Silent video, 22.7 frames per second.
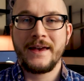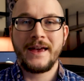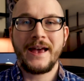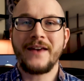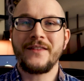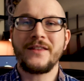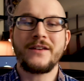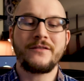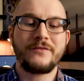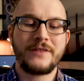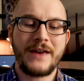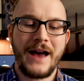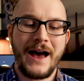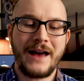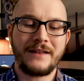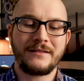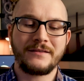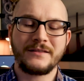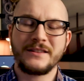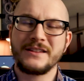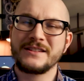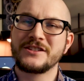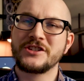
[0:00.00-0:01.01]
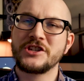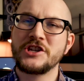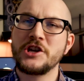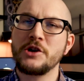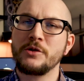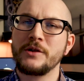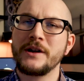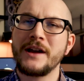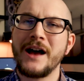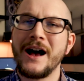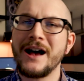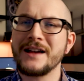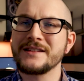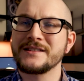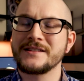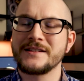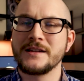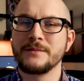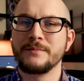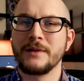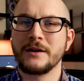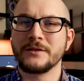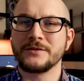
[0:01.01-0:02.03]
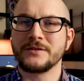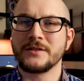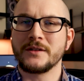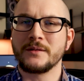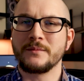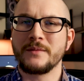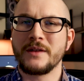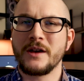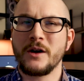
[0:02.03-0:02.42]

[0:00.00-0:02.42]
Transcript: And they've got this curiosity about them.